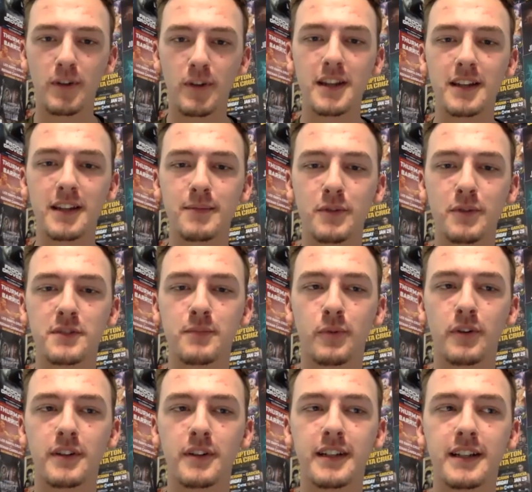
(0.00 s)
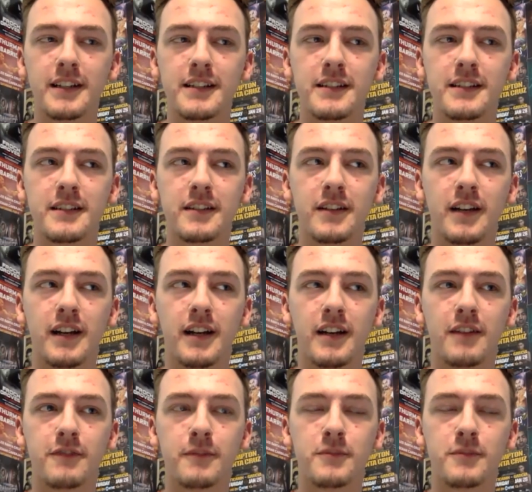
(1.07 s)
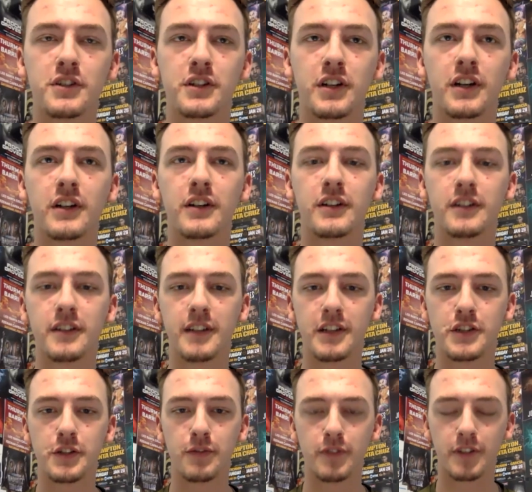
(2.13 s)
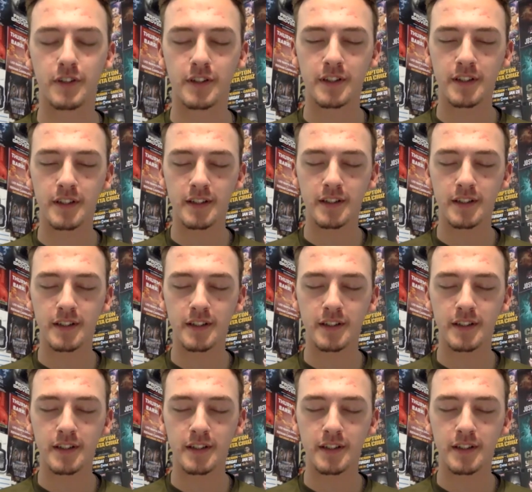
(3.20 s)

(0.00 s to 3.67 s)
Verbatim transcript: What do you think the most important thing is uh, from Shakur that you've learned?